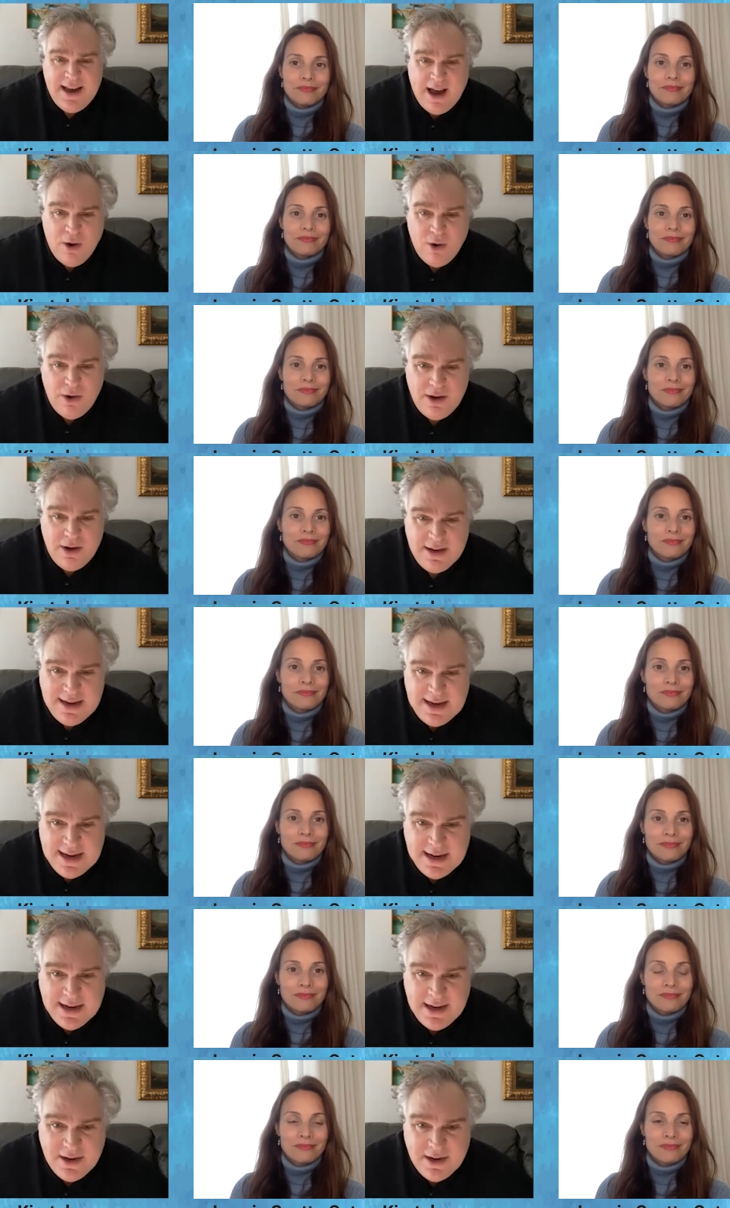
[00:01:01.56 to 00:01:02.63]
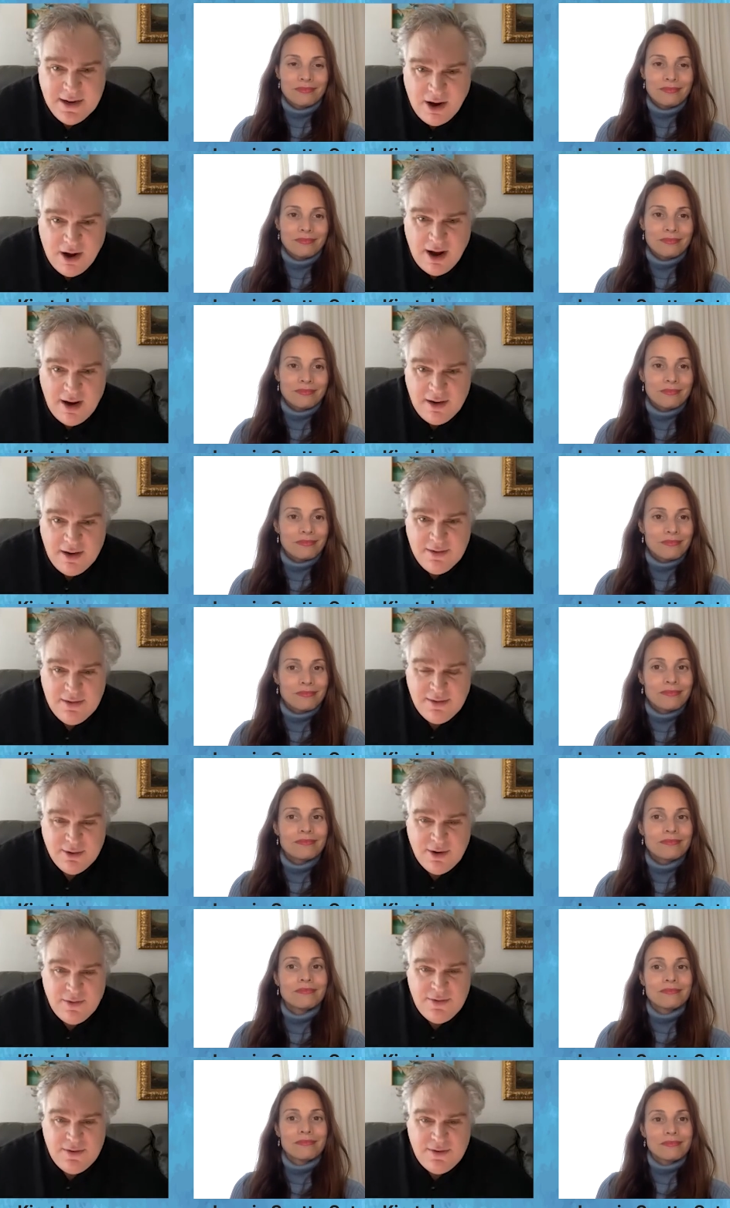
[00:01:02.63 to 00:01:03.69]
Speaker 1: now in and on
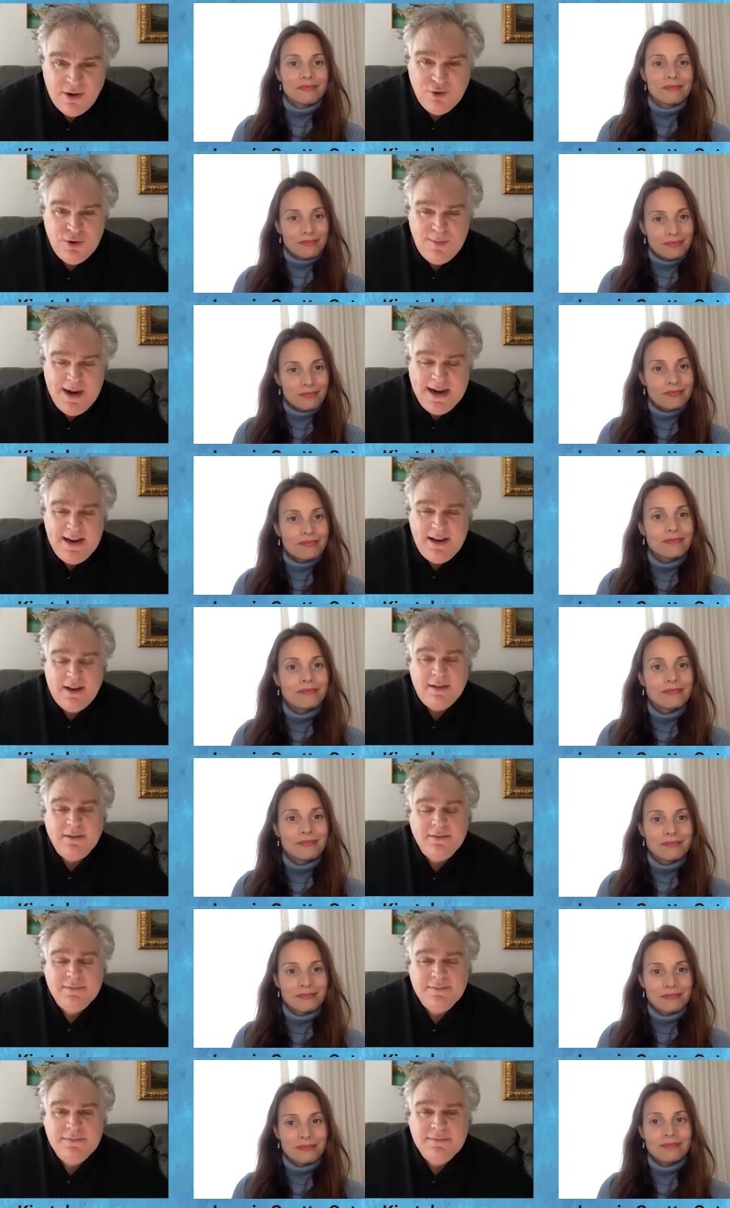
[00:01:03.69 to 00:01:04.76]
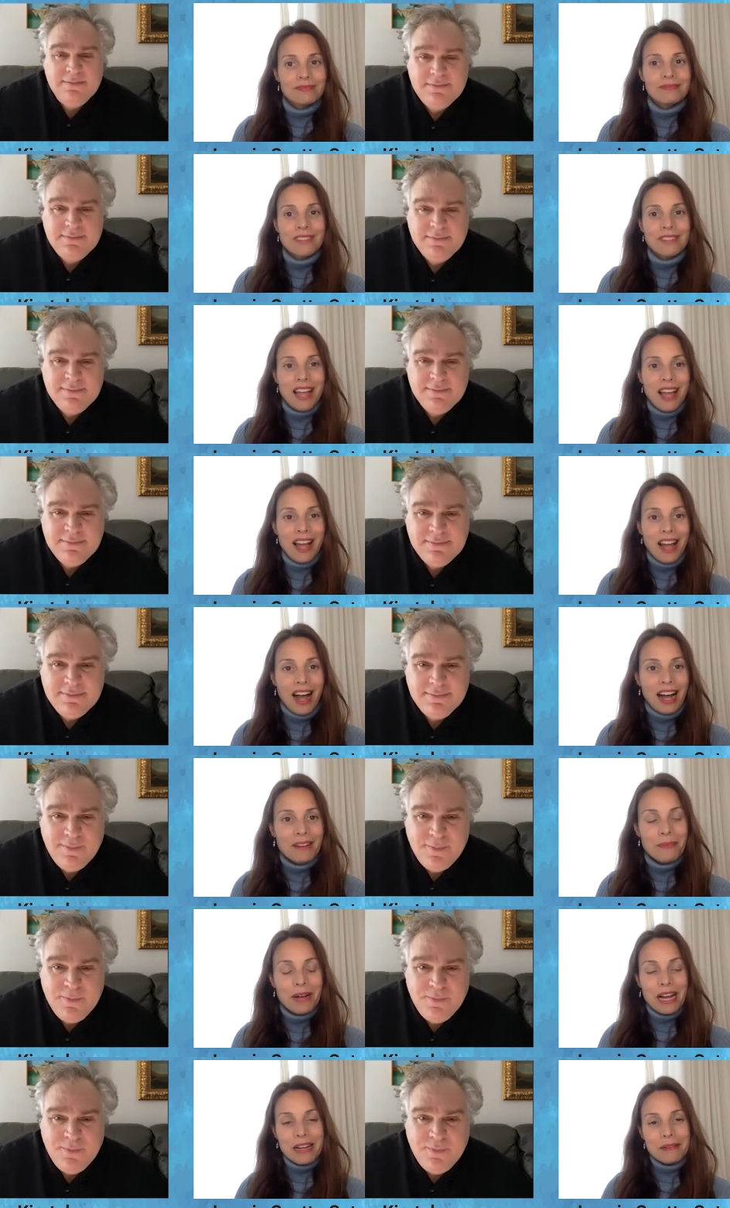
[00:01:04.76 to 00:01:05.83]
sort of social media.
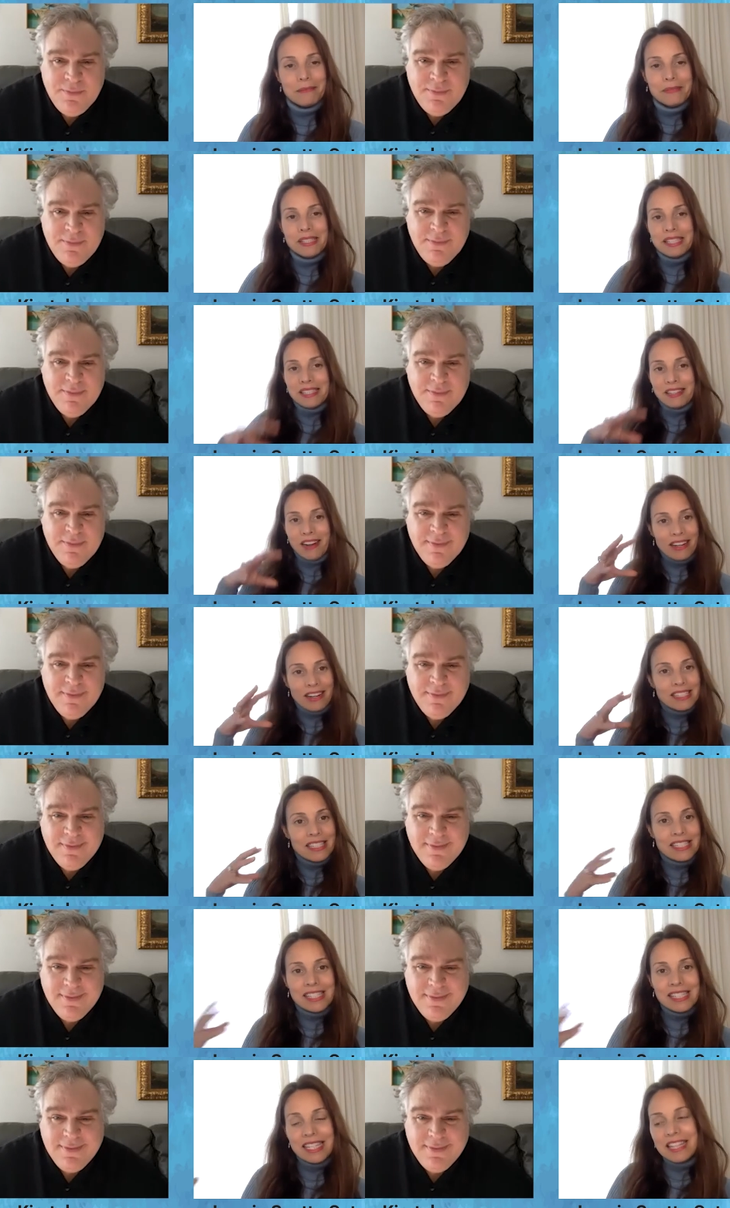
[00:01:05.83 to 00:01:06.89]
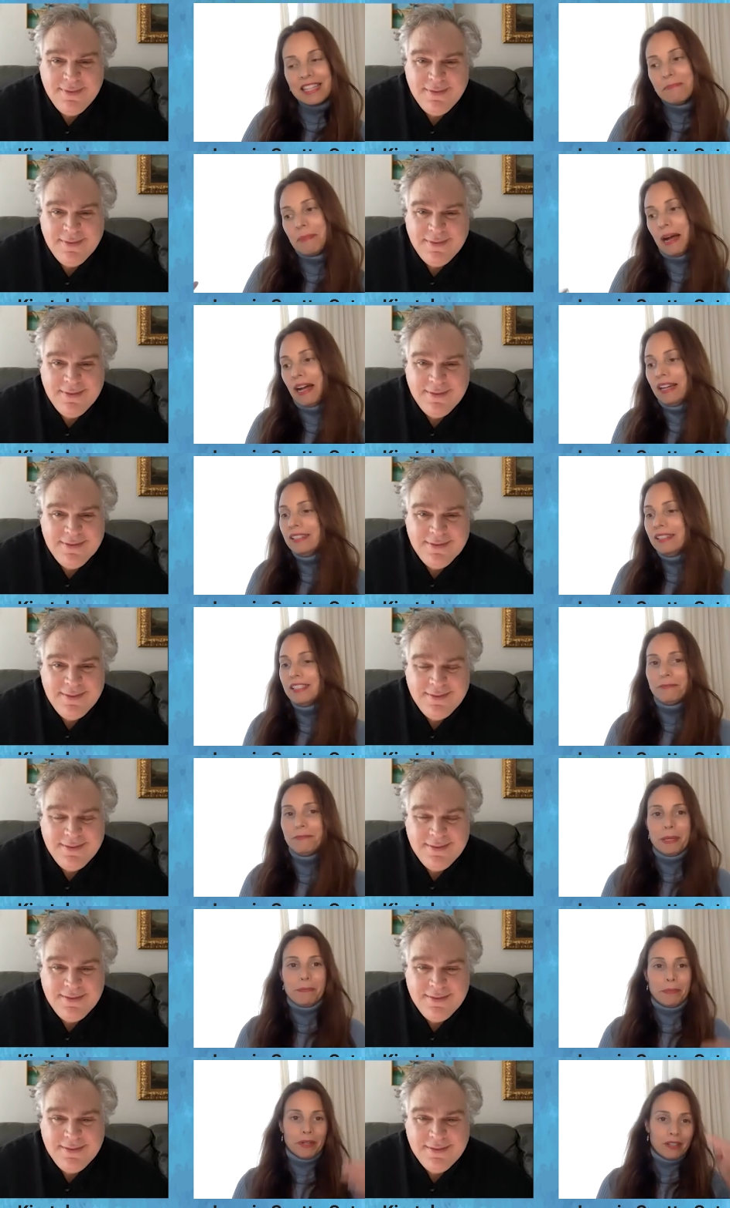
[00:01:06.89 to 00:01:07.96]
Speaker 2: I'm, I'm starting to see the buzz,
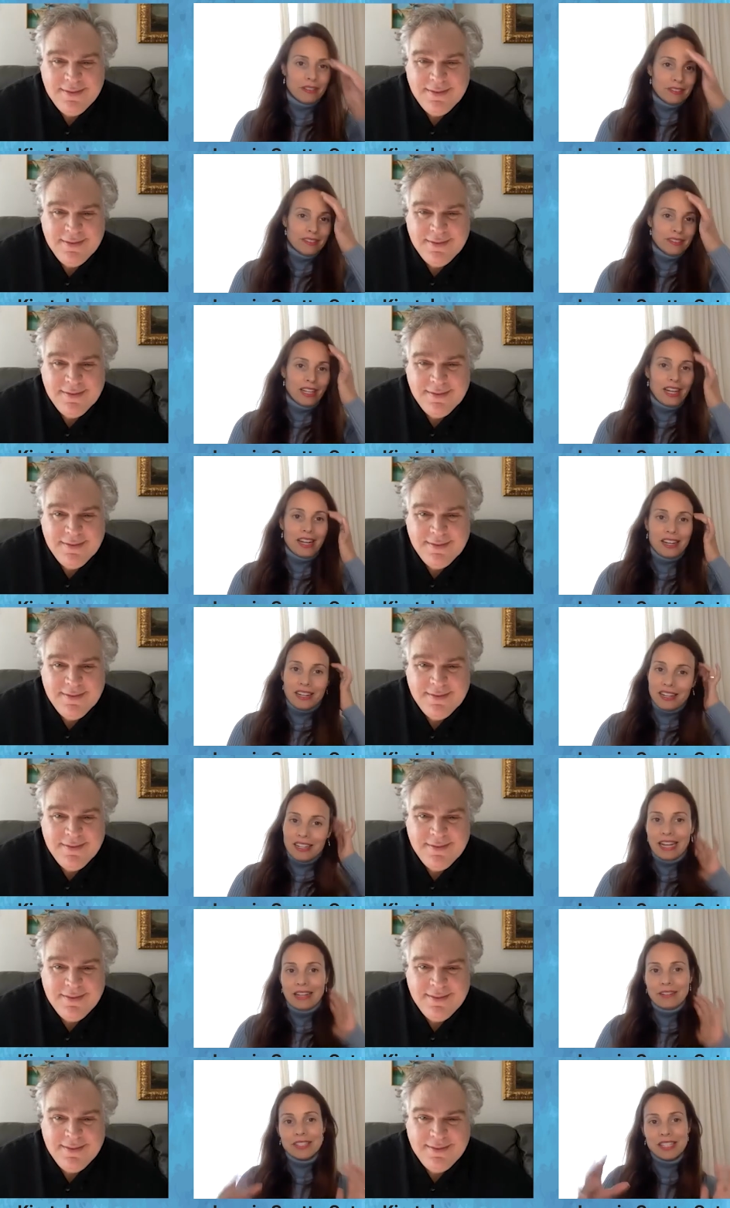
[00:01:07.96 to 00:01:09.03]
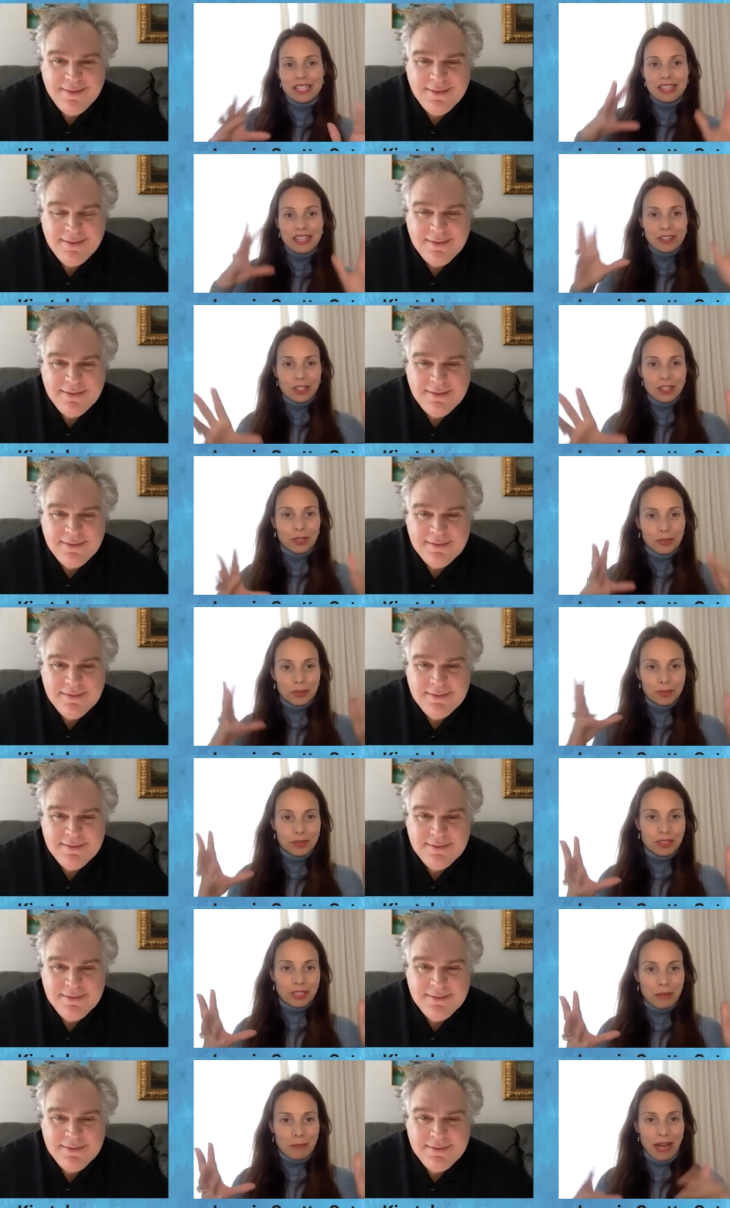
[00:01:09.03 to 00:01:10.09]
people uh, announcing their new
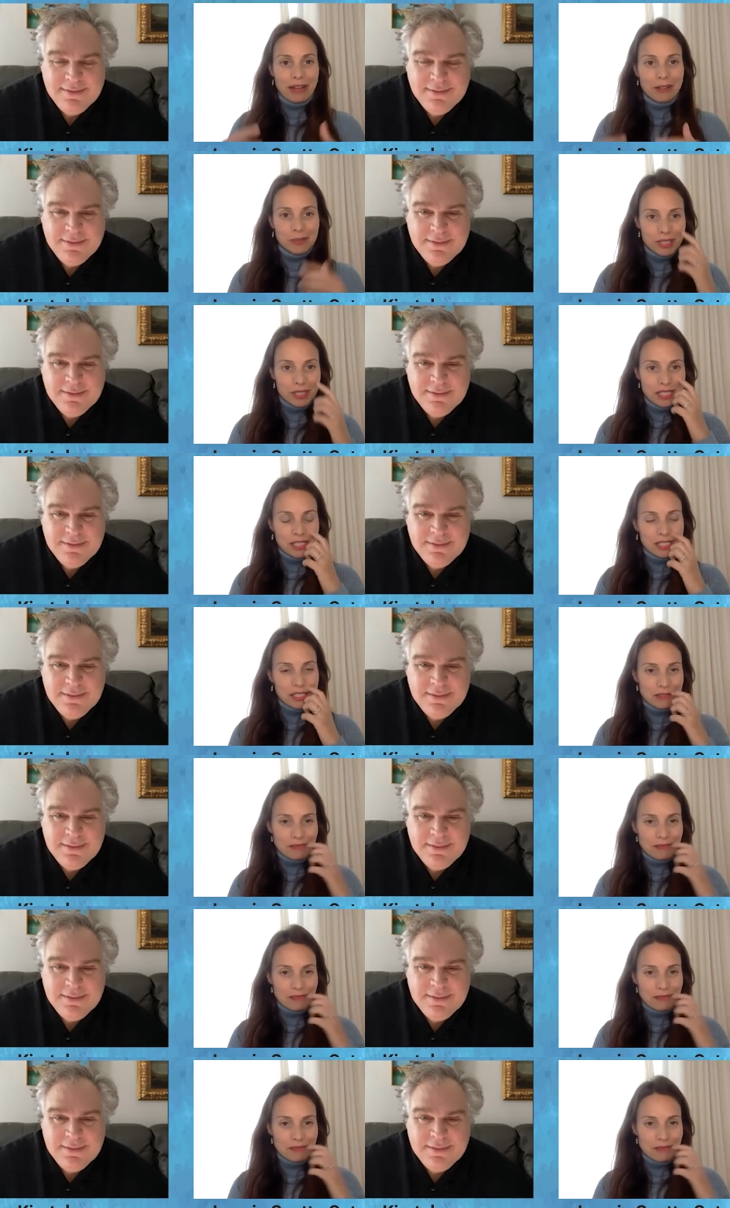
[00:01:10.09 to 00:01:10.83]
clubhouse